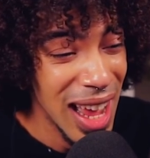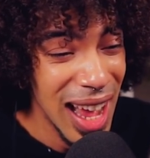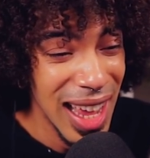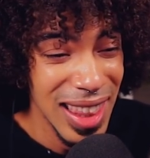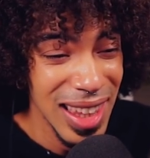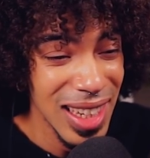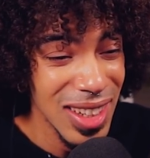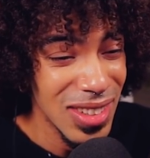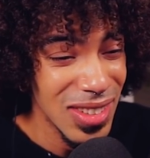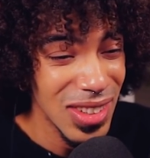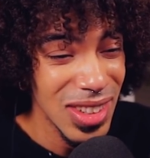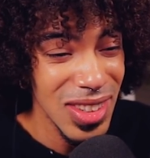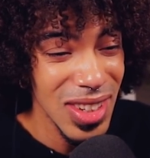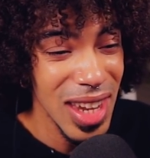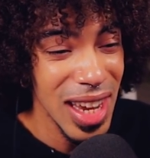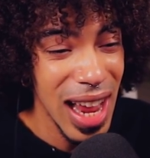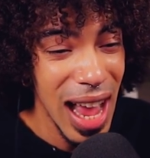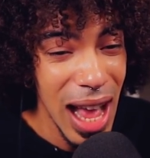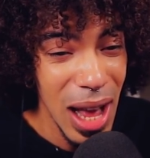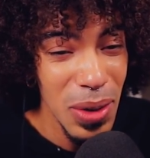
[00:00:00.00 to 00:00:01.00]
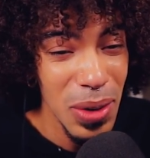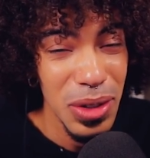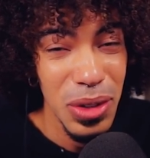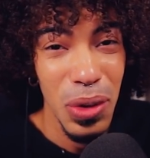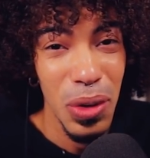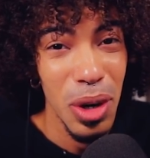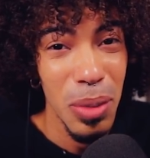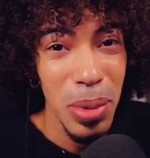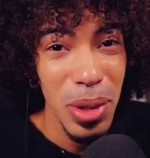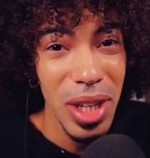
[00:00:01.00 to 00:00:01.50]
I think it's just like how
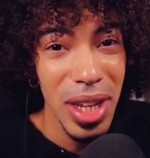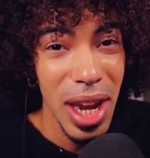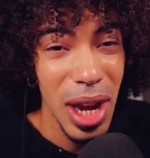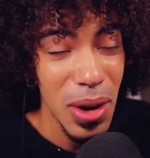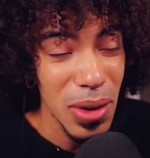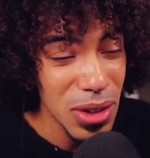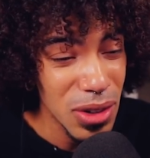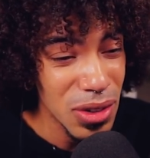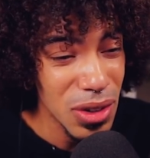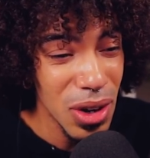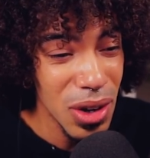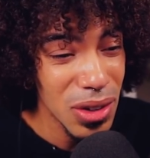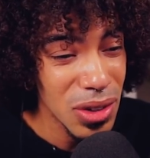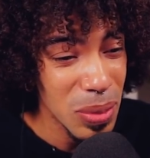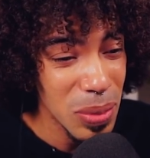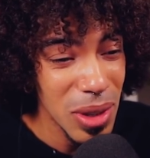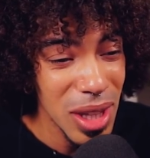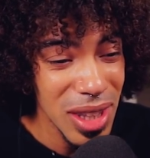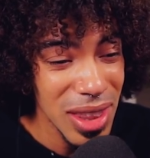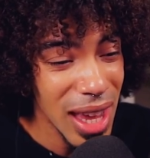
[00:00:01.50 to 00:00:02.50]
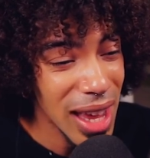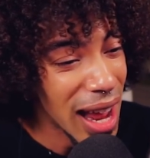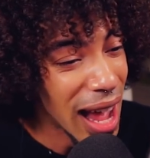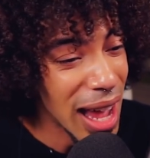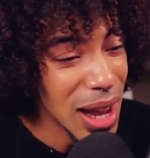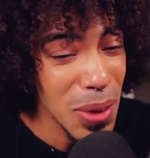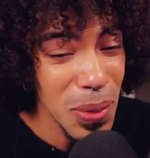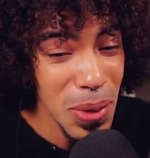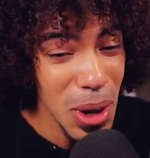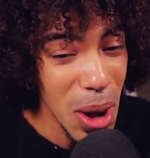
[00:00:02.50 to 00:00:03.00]
adorable the characters are or something like that.
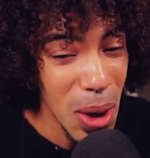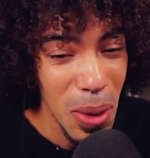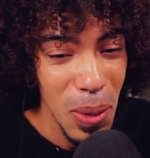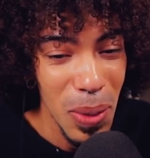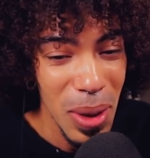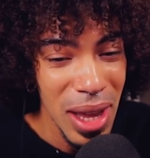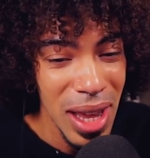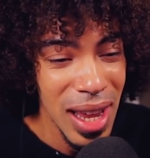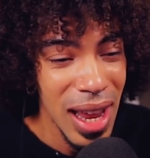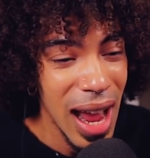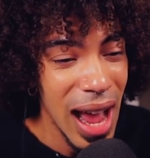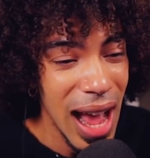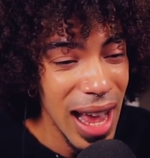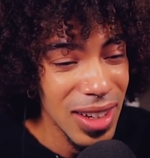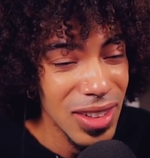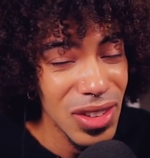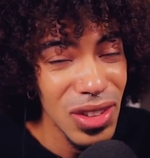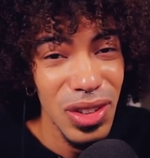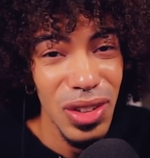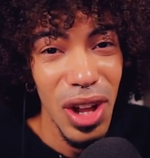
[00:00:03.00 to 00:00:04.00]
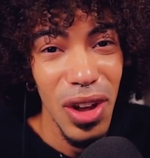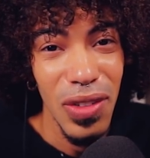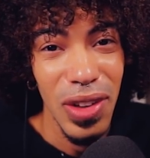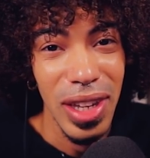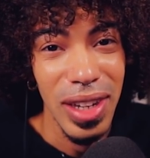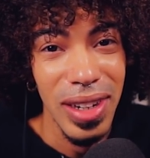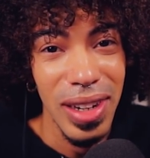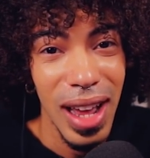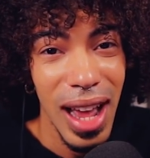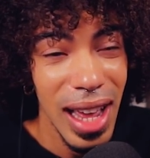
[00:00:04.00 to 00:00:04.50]
I don't know. I just love
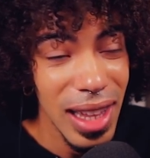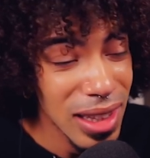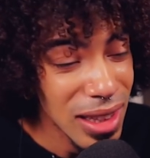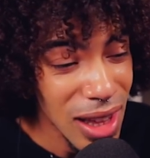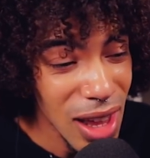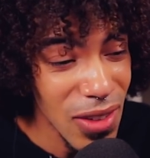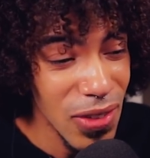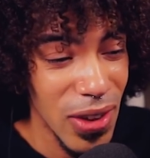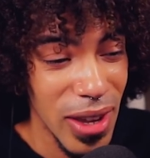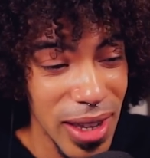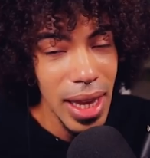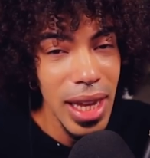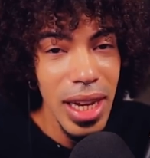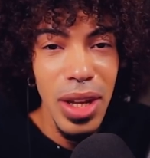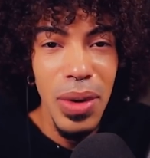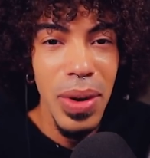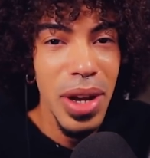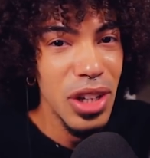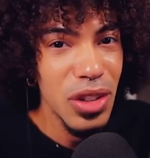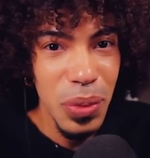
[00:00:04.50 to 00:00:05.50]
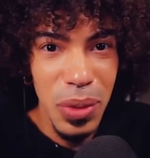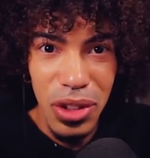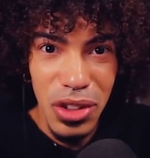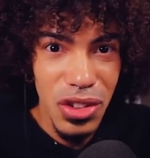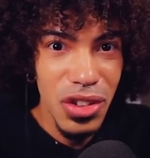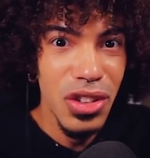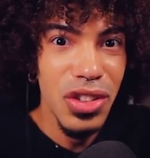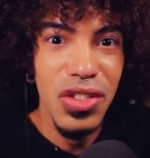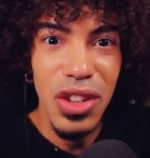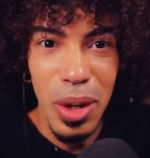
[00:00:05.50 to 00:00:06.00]
it. I love it. Anyways, we
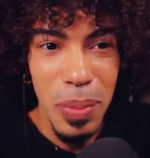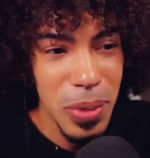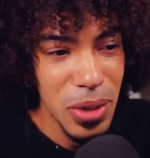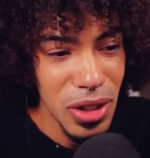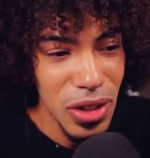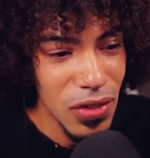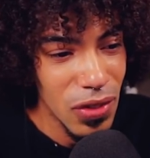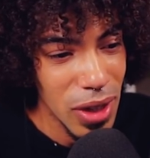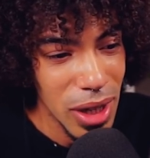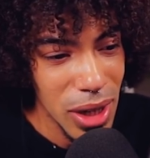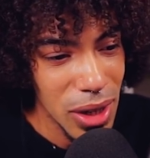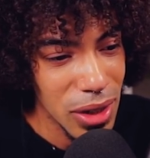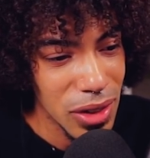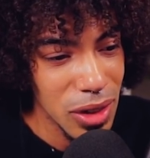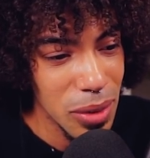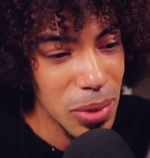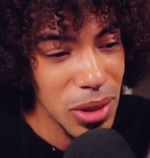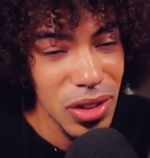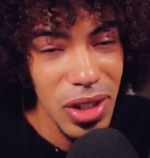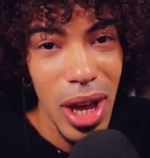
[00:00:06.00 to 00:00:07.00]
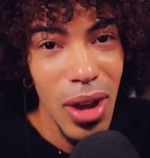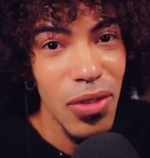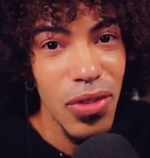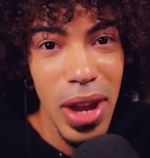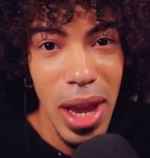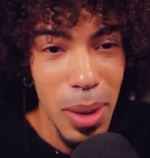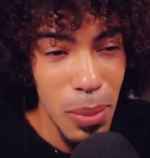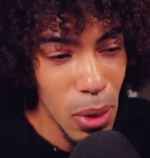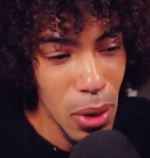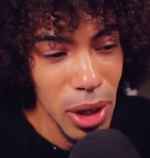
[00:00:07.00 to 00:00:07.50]
should just jump into the videos. Let me stop
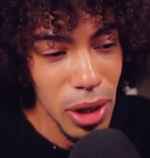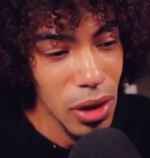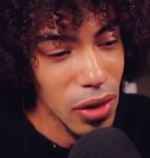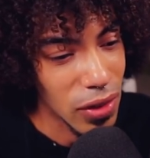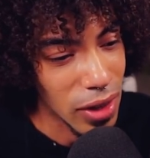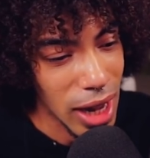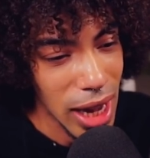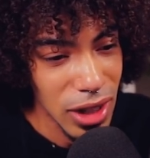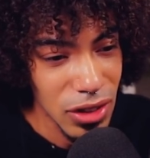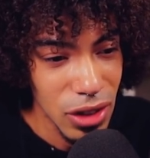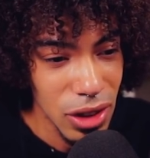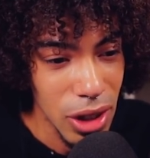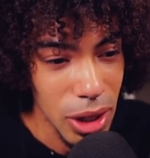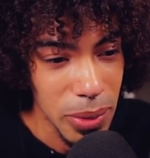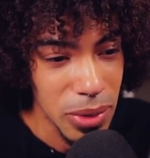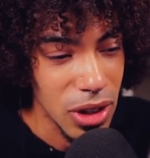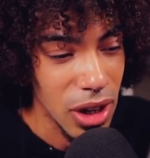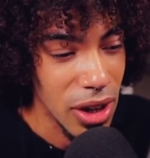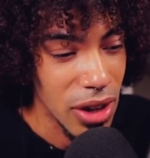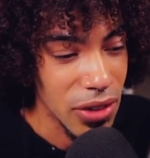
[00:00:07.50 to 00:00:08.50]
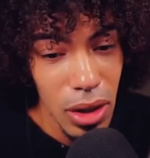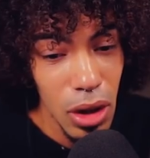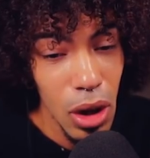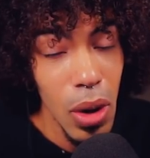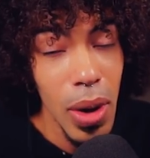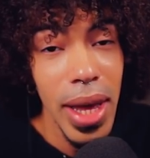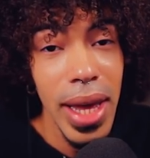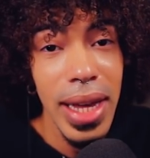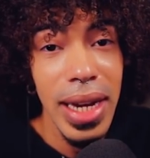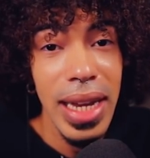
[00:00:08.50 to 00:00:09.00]
fanboying over Gacha Club stuff.
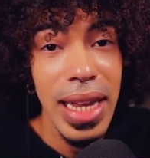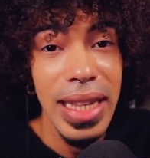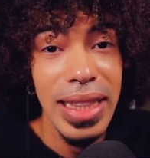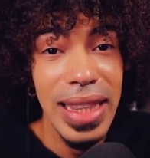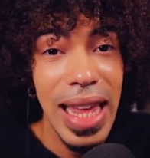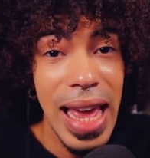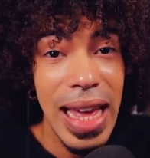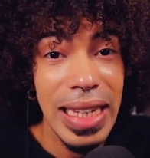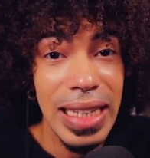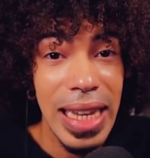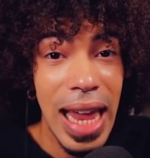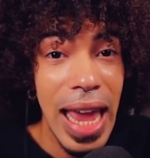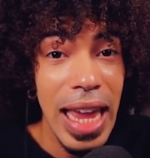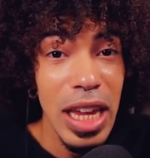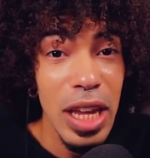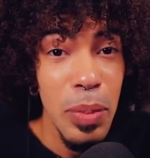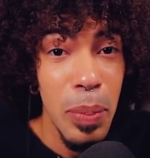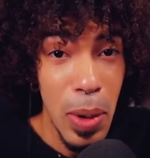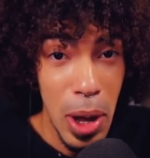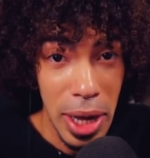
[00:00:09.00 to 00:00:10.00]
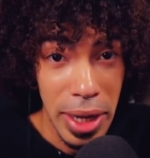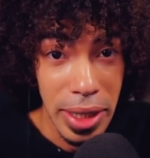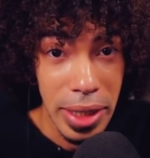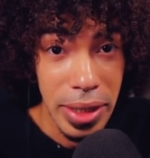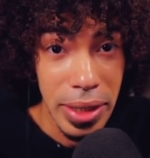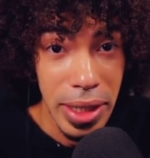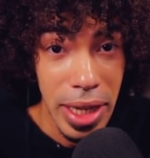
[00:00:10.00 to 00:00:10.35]
Go ahead and hit that like button.